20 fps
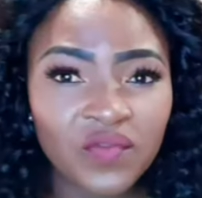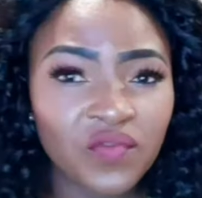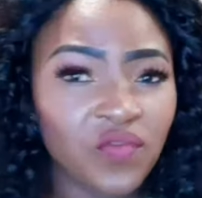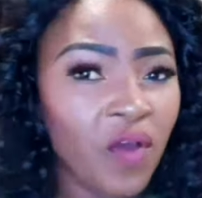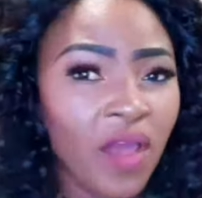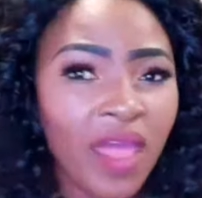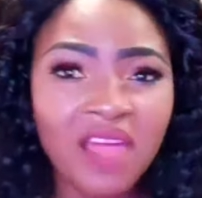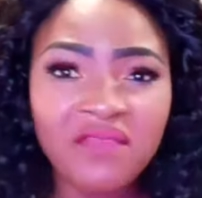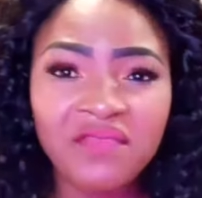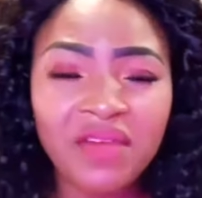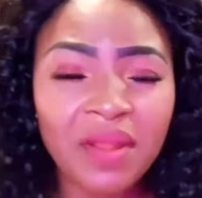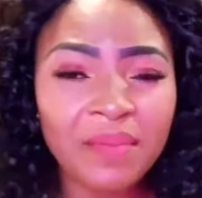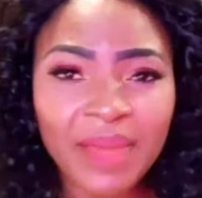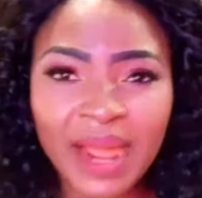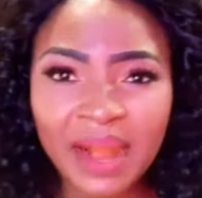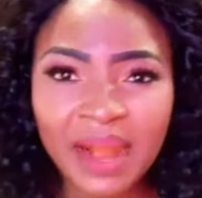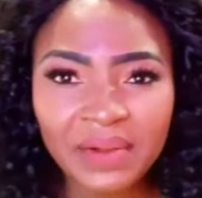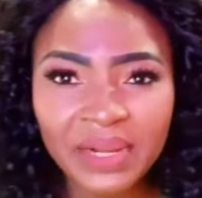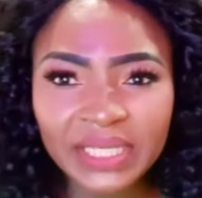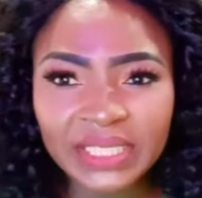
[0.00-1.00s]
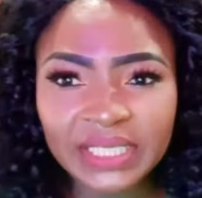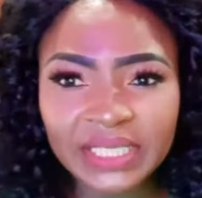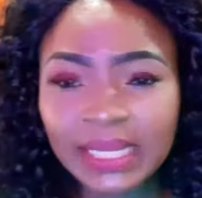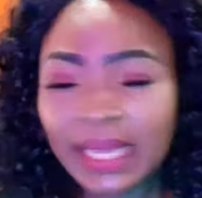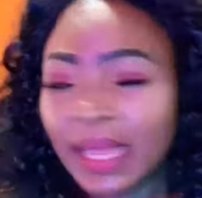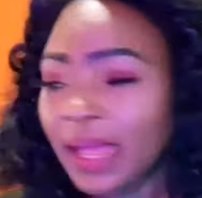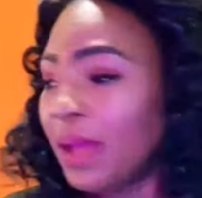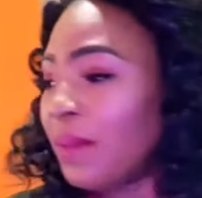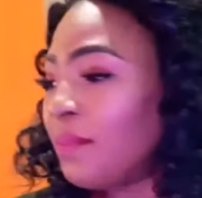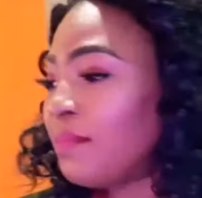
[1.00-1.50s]
Marriage does not
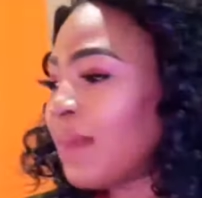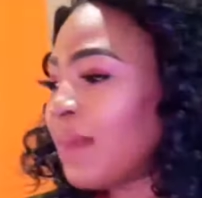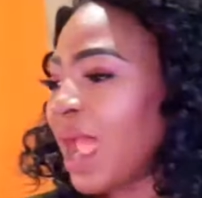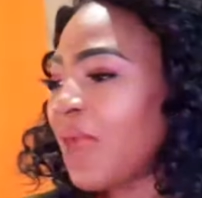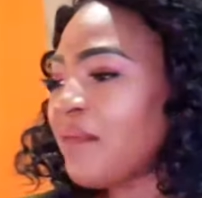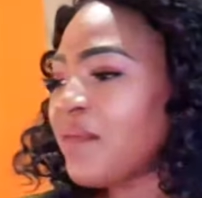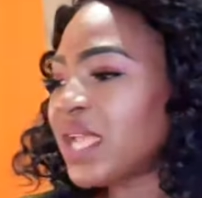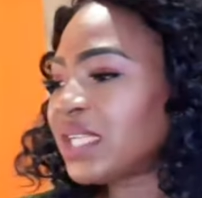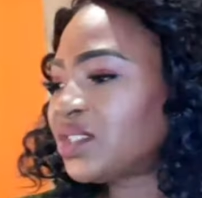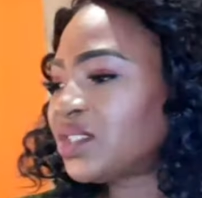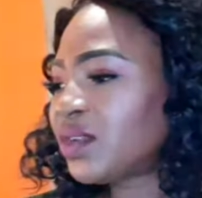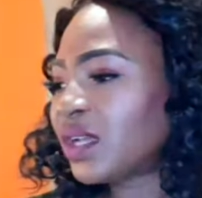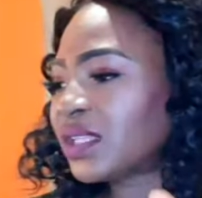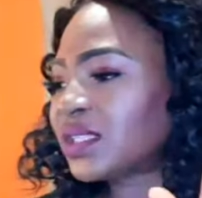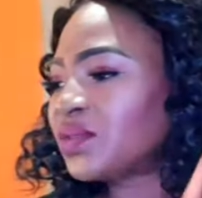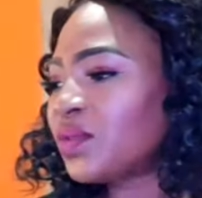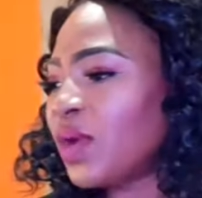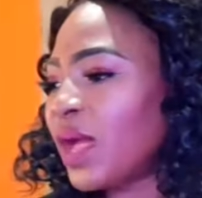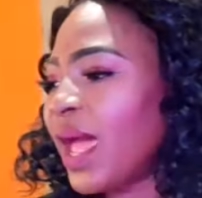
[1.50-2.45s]
have a formula.